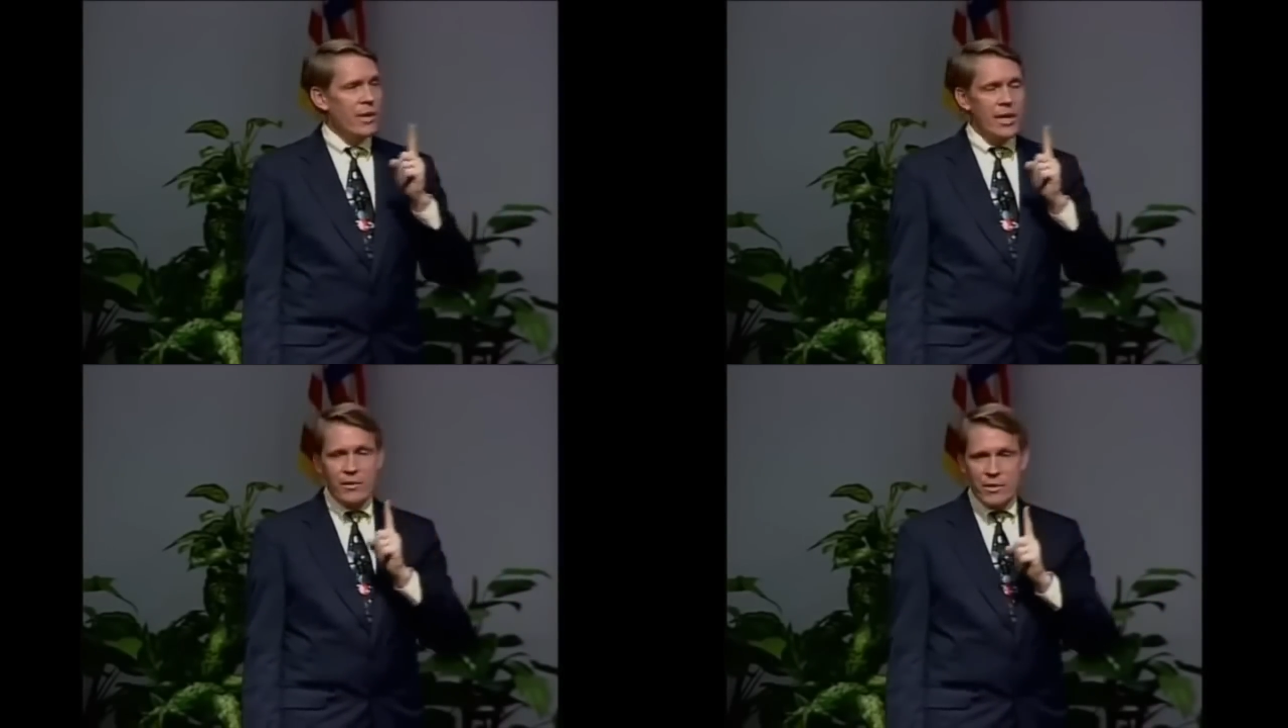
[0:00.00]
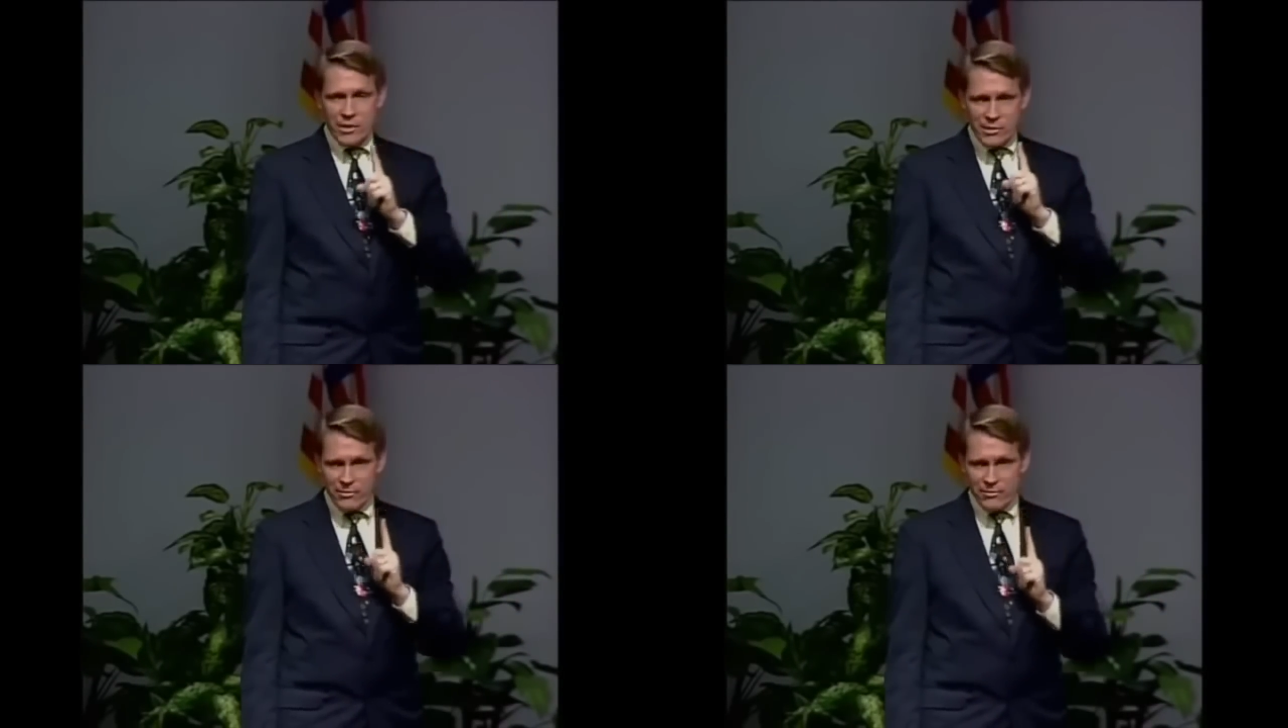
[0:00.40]

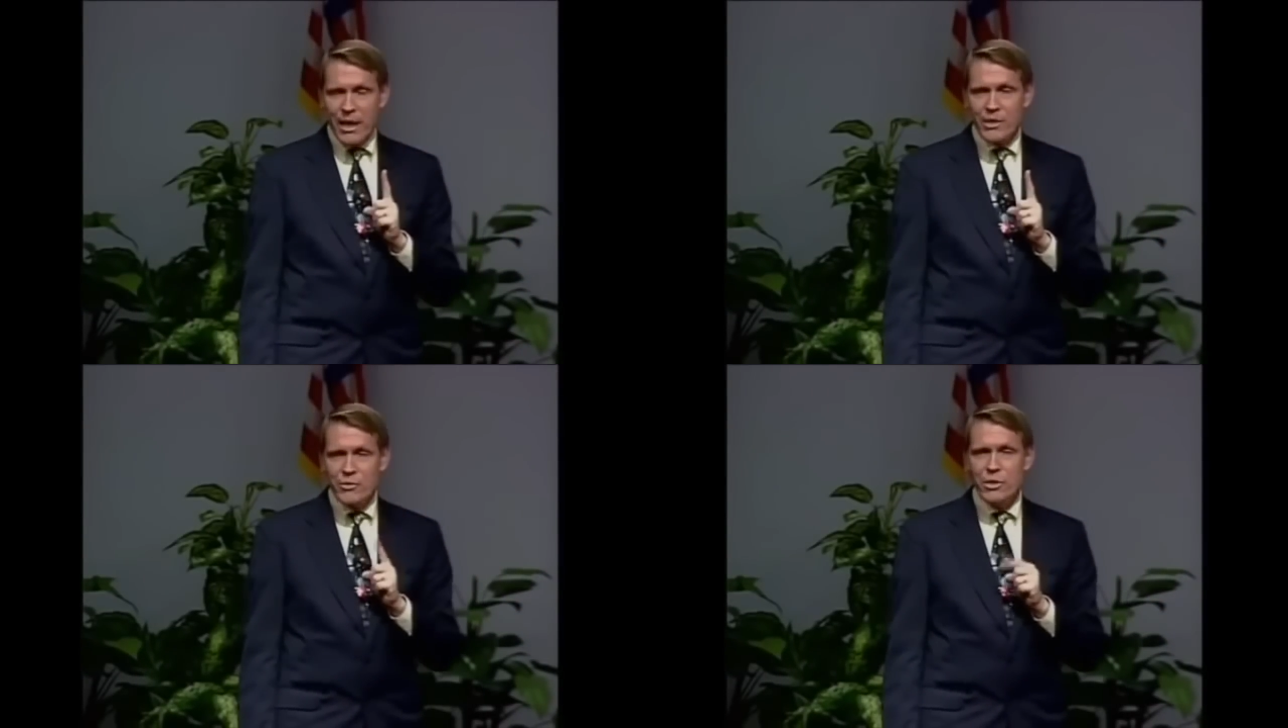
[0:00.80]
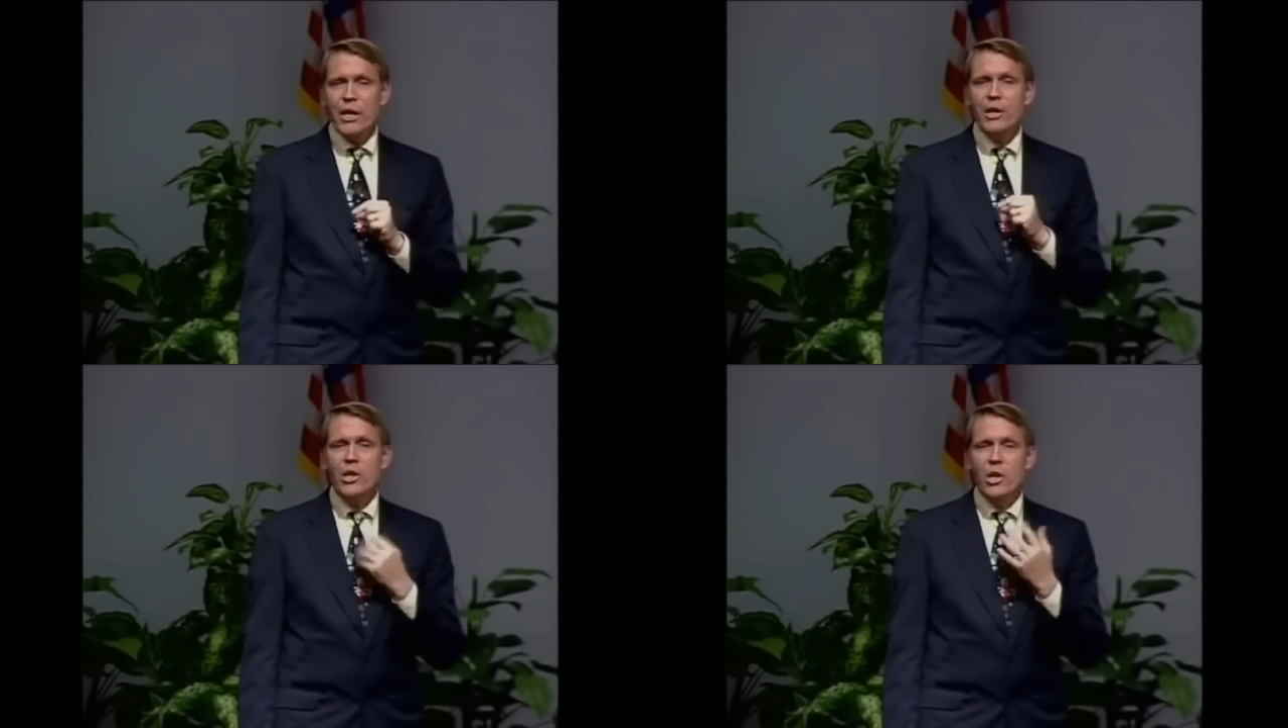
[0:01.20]
atheism and to the
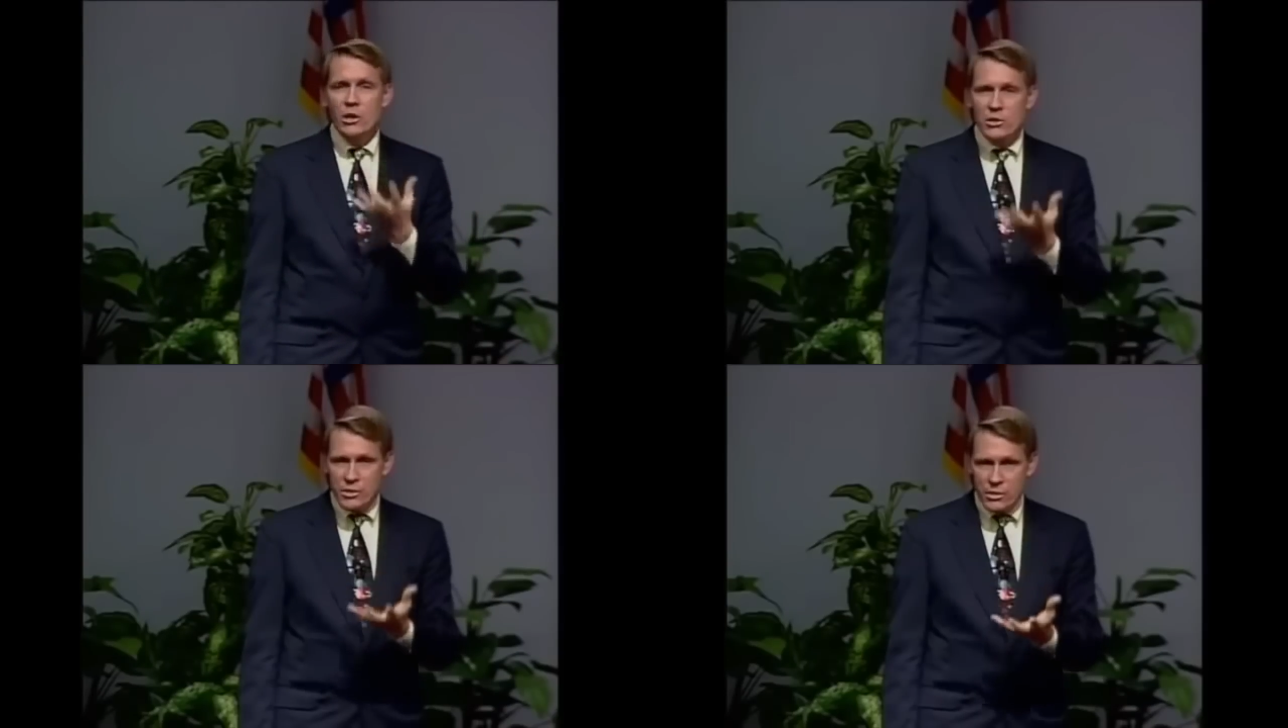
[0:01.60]
occult.